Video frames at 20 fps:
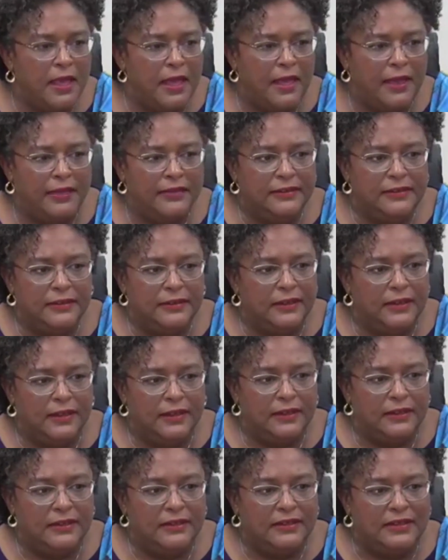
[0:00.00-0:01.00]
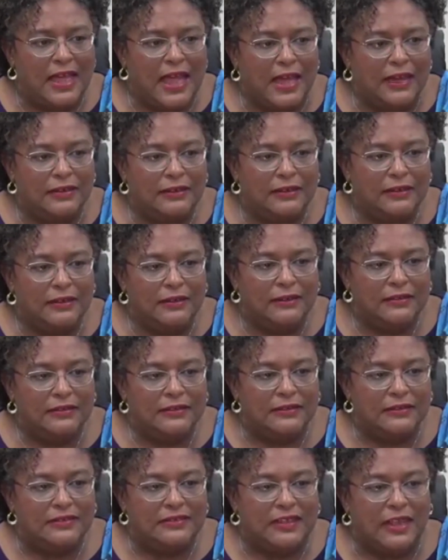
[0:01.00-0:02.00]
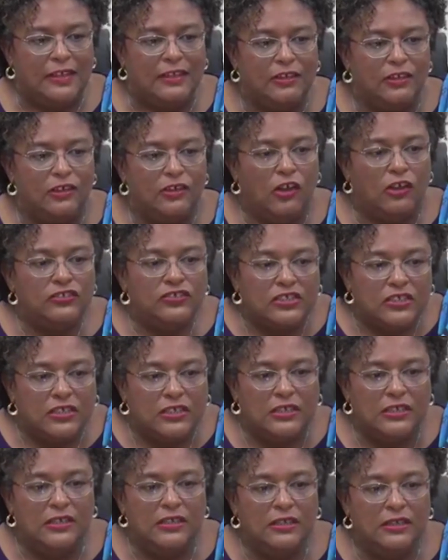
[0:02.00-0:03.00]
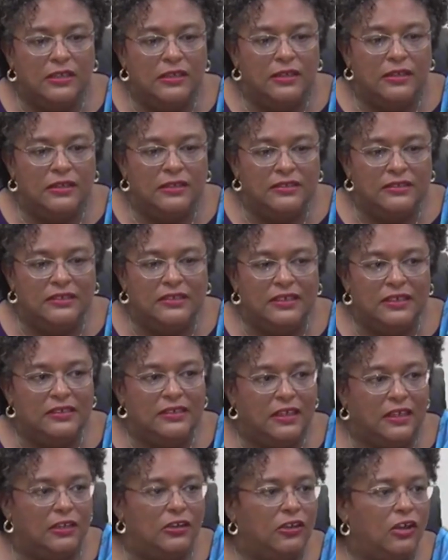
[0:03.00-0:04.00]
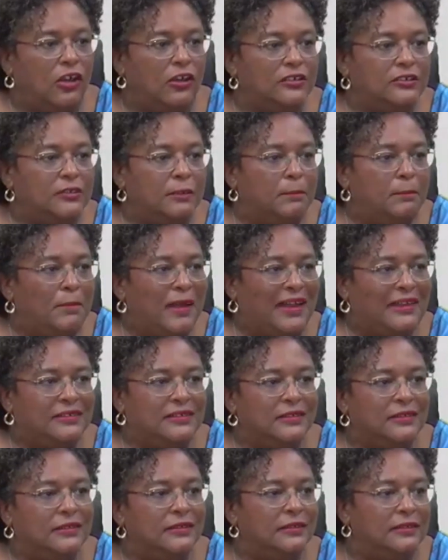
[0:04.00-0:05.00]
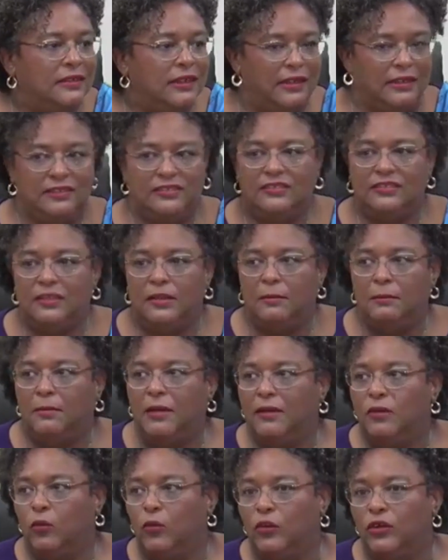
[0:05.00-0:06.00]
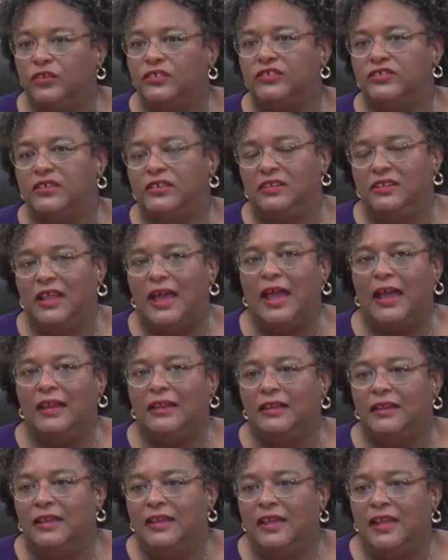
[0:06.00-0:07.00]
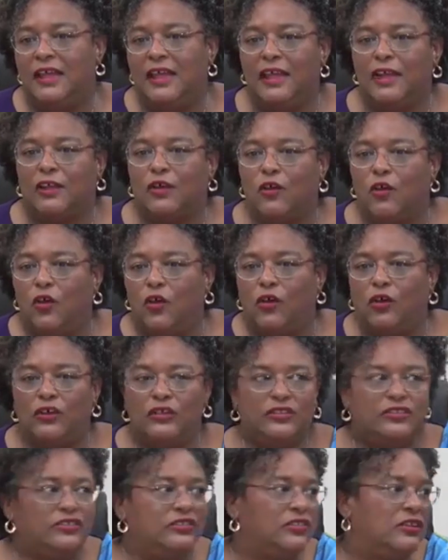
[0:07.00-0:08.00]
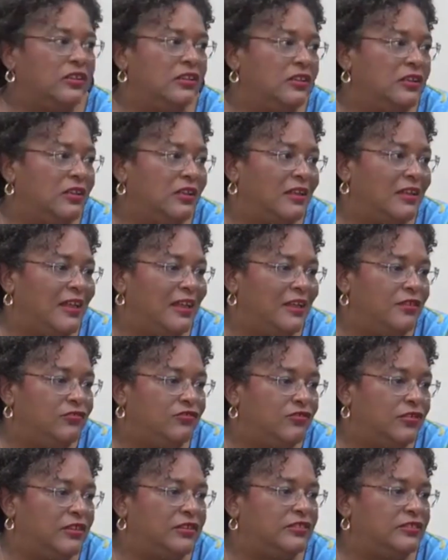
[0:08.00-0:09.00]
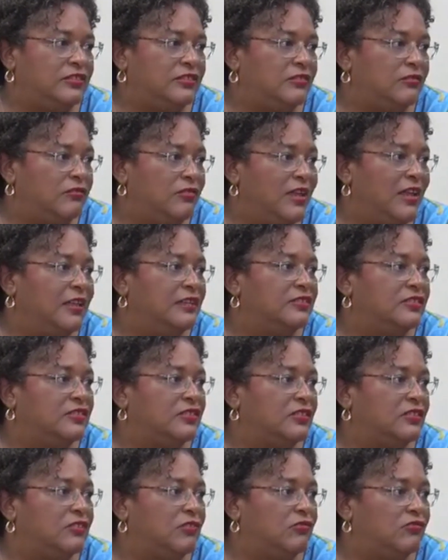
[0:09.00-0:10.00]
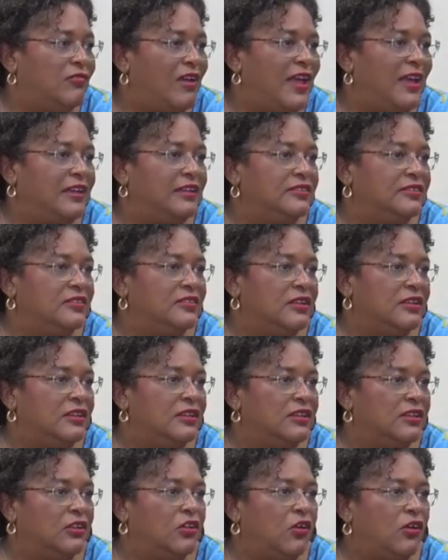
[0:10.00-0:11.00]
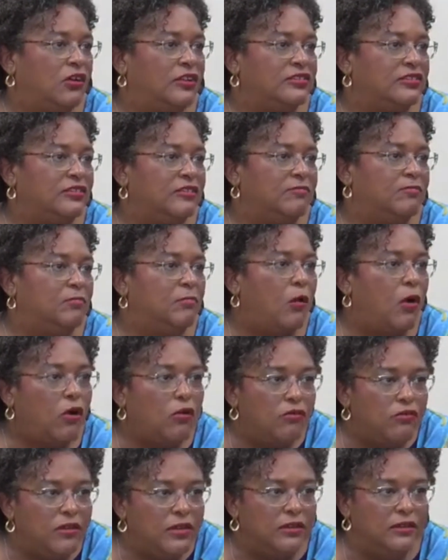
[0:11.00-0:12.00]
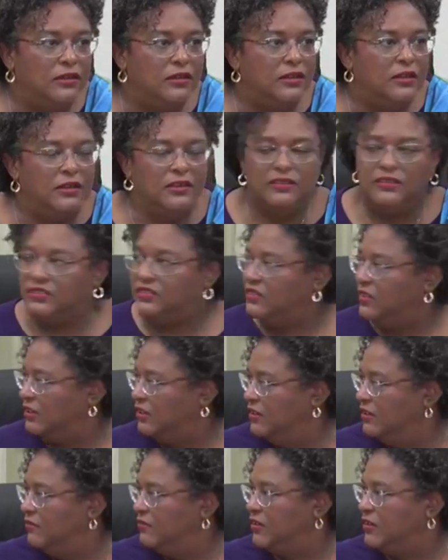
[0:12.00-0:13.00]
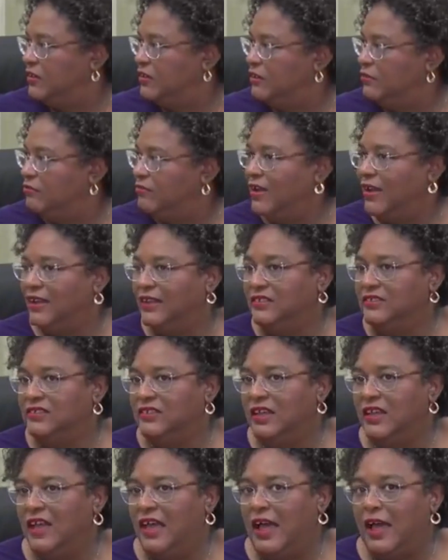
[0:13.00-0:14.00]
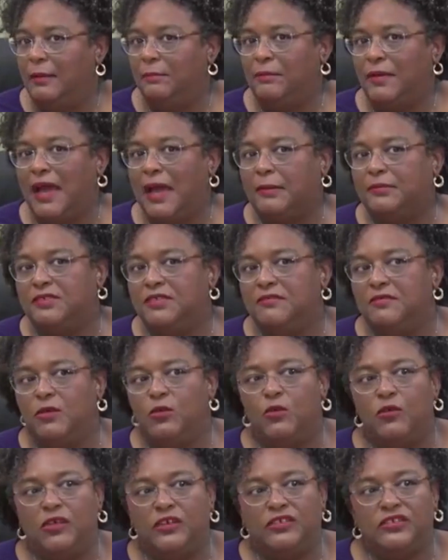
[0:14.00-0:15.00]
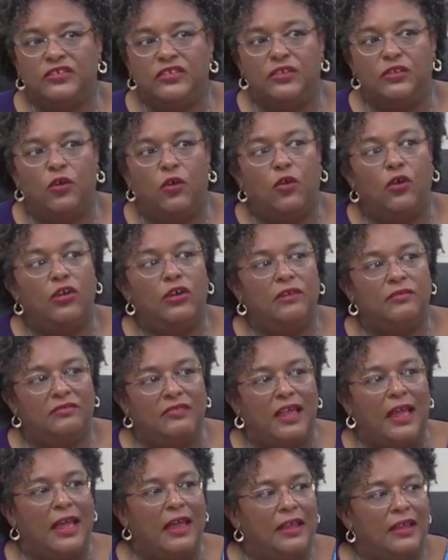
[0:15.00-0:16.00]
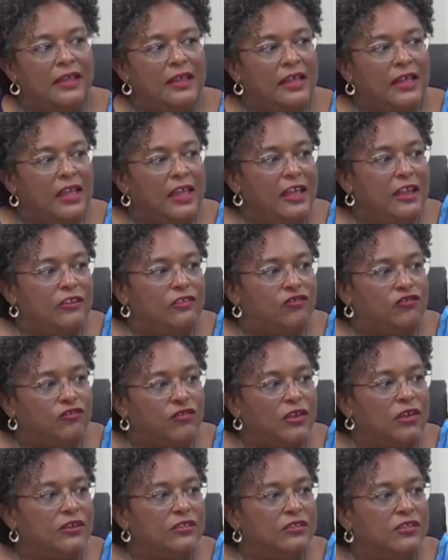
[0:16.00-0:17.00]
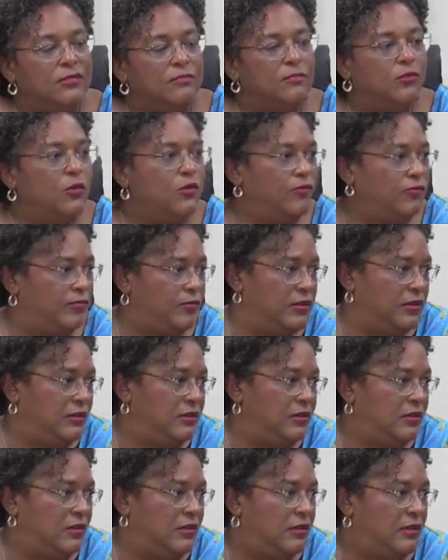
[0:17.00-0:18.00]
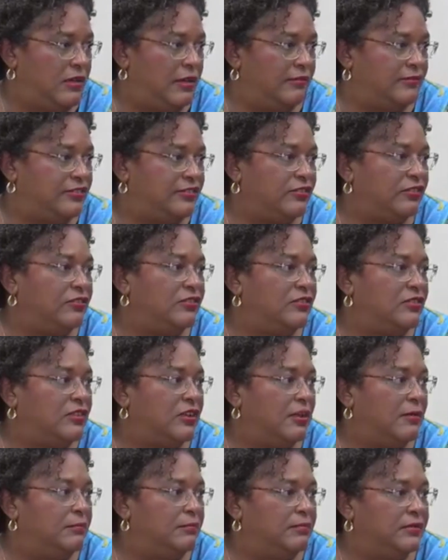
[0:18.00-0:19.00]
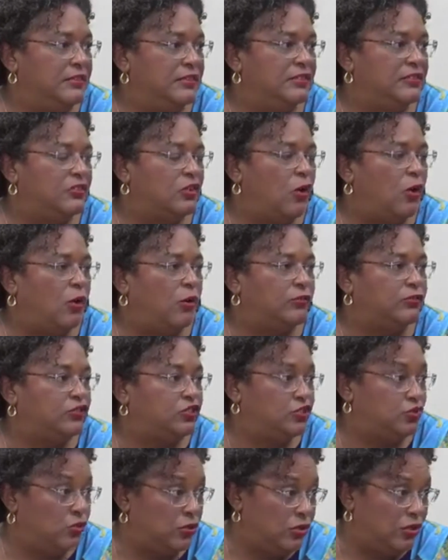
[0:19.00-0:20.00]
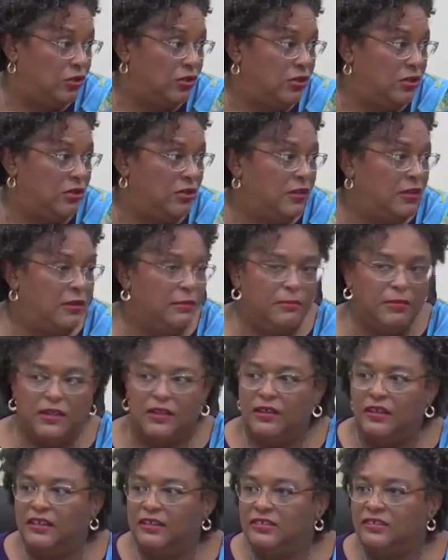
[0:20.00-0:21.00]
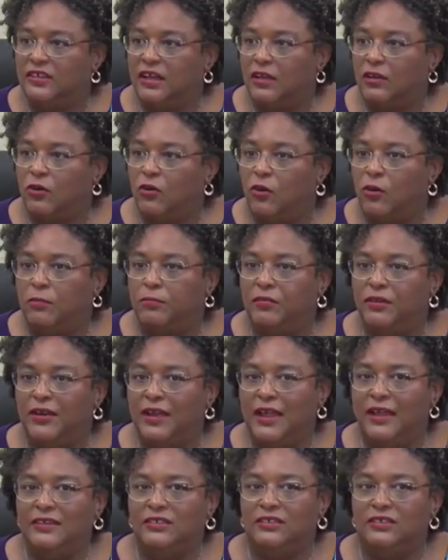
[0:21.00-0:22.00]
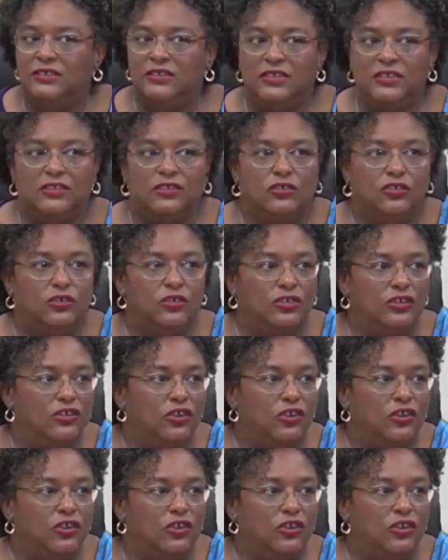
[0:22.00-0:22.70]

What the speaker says: And that psychologically did a lot to batter us, but worse than that, it caused interest rates to rise, the cost of borrowing to significantly rise, and perhaps even worse than all of that, it triggered the movement of certain companies offshore because a corporate entity could not